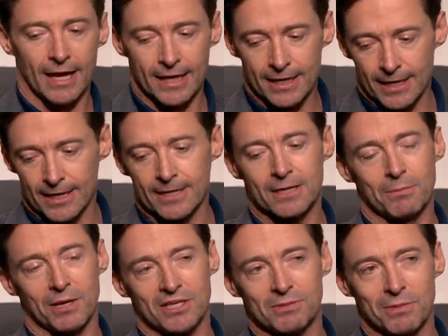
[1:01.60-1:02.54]
and uh, he
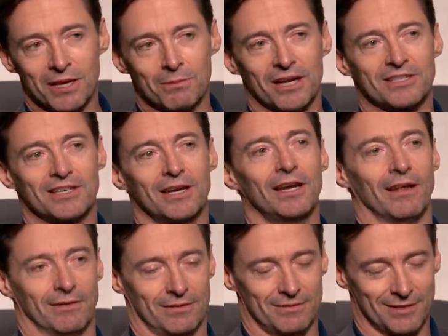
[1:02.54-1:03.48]
makes a mean martini,
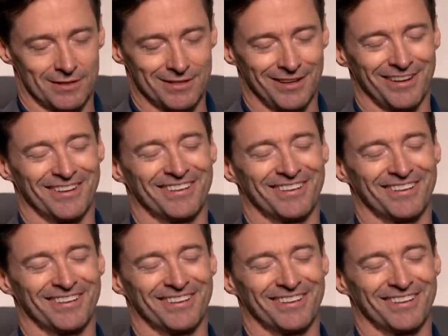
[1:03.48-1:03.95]
I can tell you.